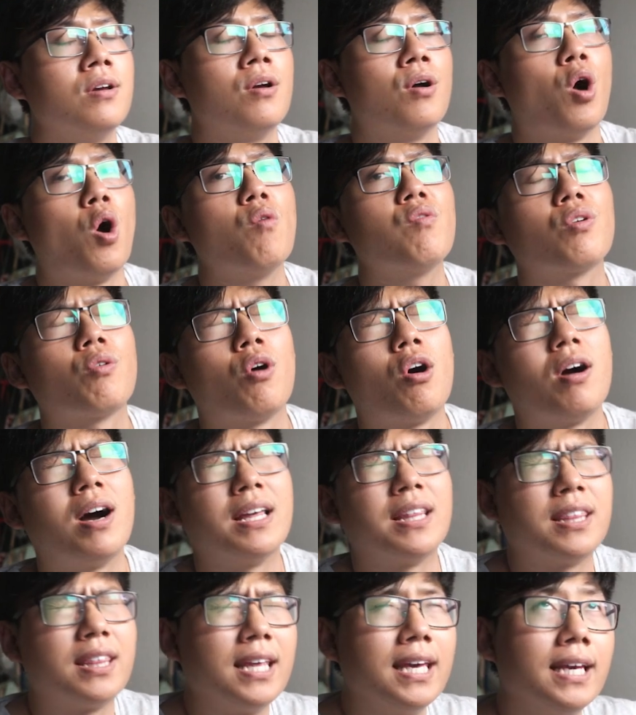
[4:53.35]
Overall, I
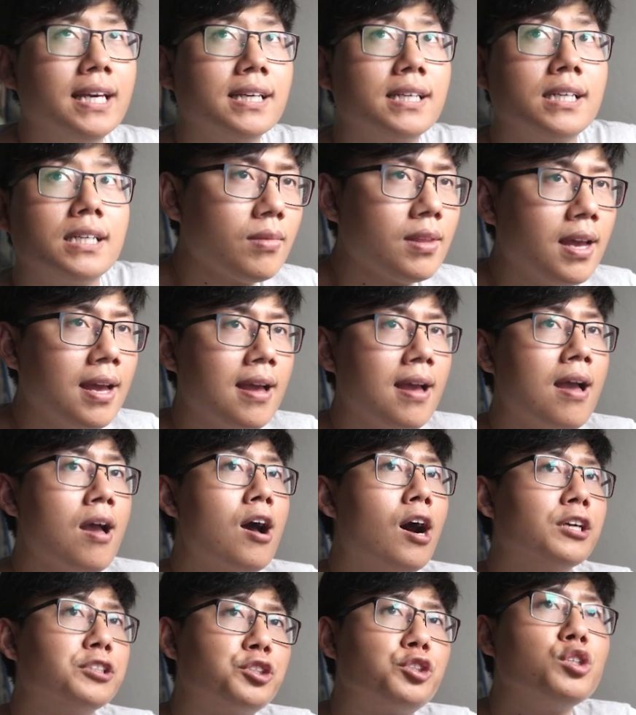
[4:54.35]
think,
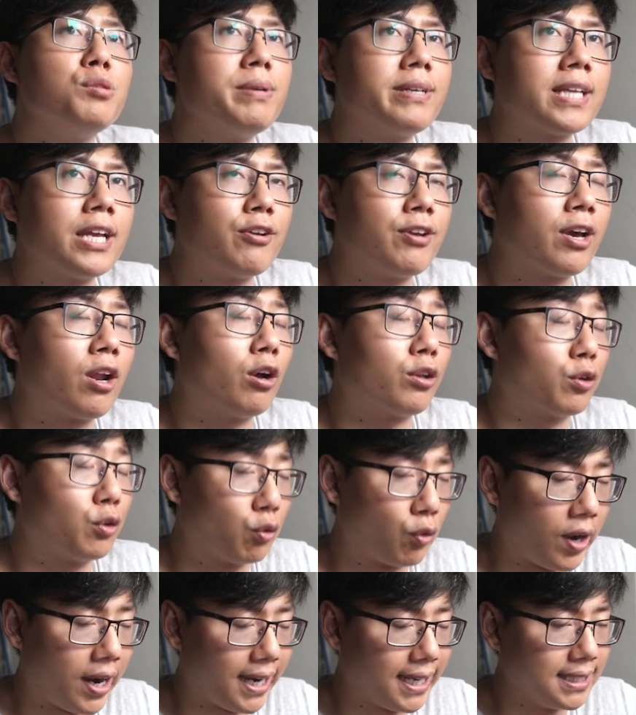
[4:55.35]
assuming that you get all the
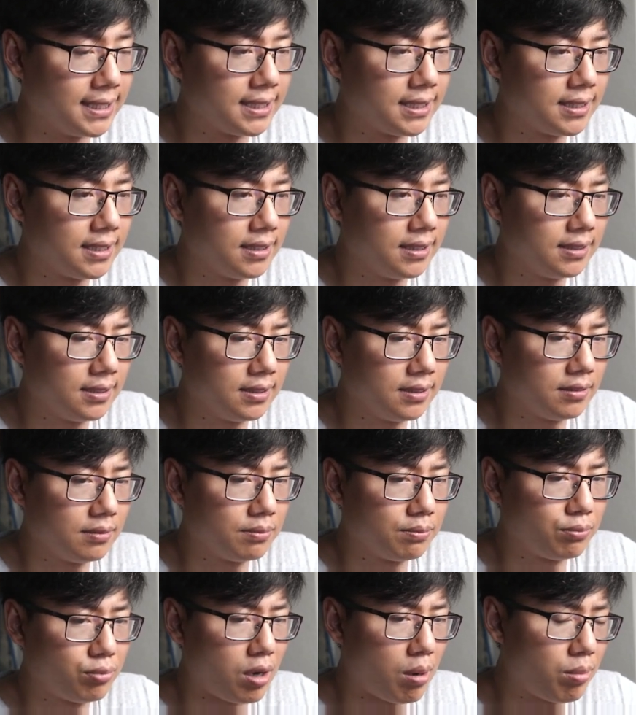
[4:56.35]
grinds,
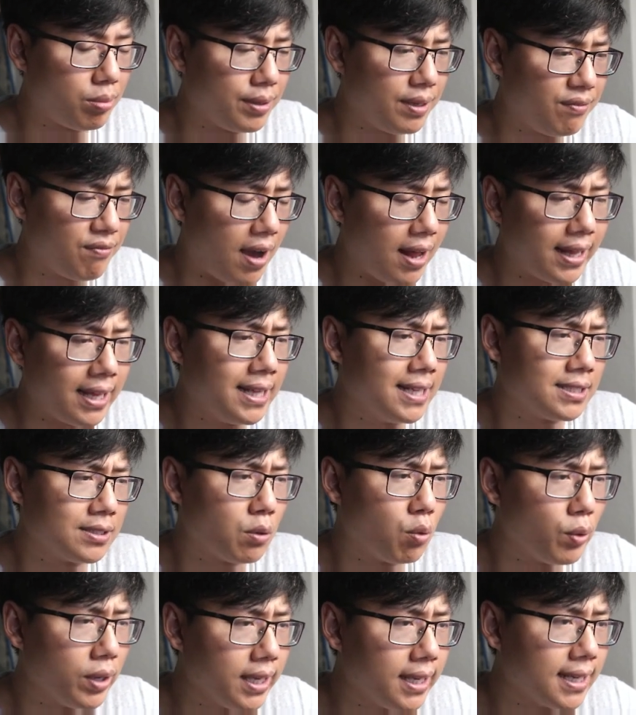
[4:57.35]
probably Violent is the
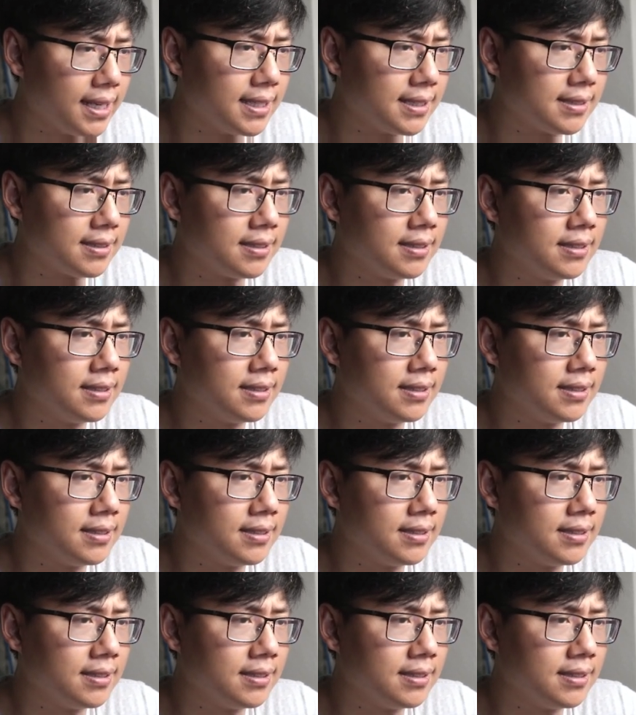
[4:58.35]
weakest.